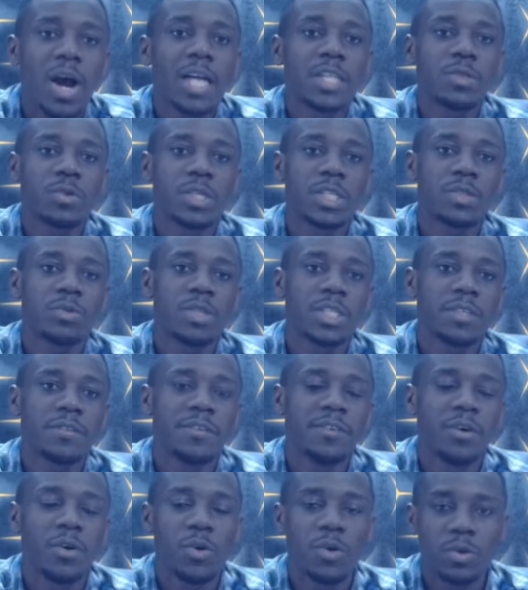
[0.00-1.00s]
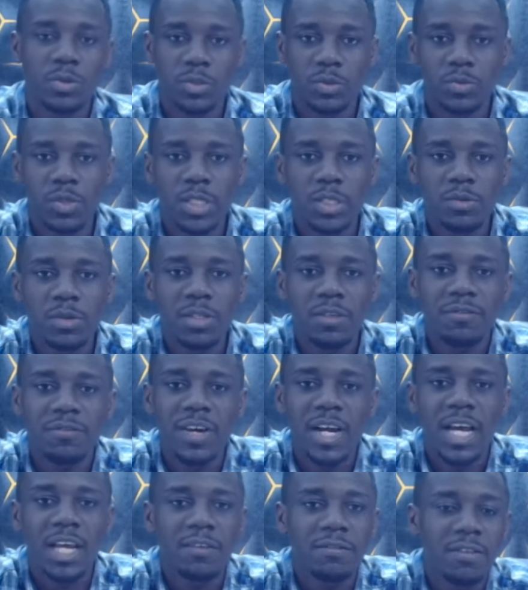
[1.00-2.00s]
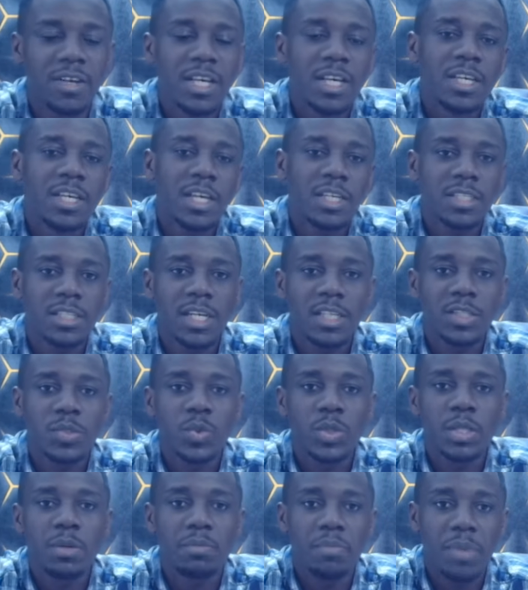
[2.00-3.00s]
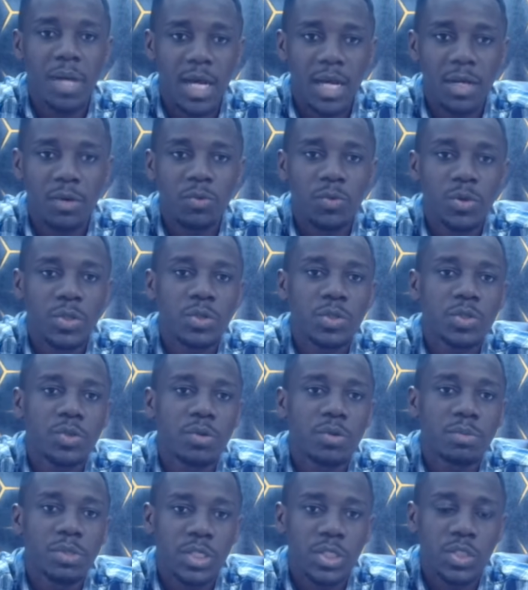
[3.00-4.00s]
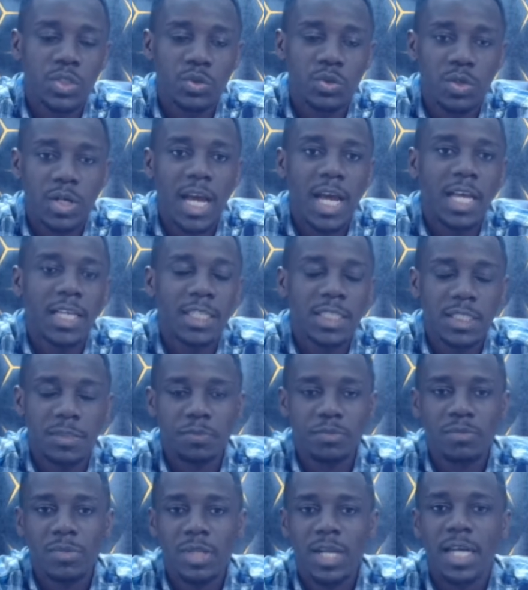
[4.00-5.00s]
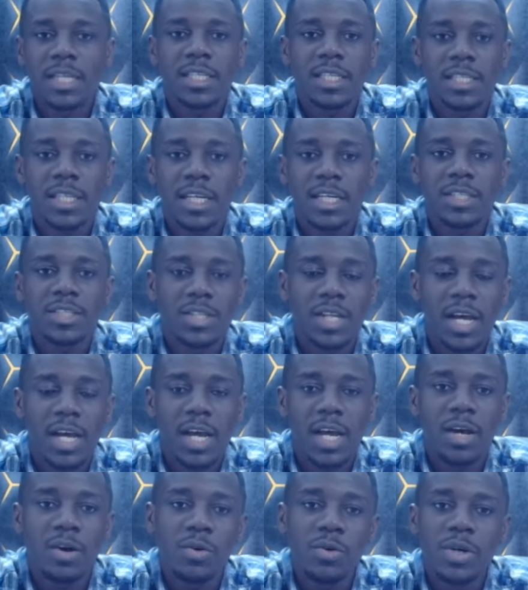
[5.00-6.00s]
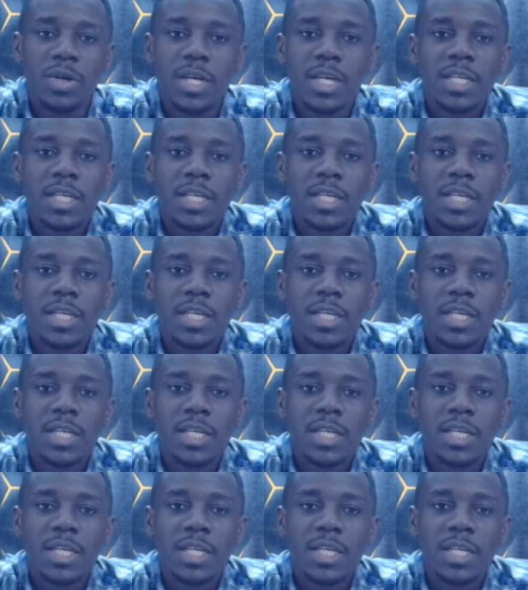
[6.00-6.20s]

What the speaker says: And 2024-2025 starts with a bang, with huge competition, as Arteta is now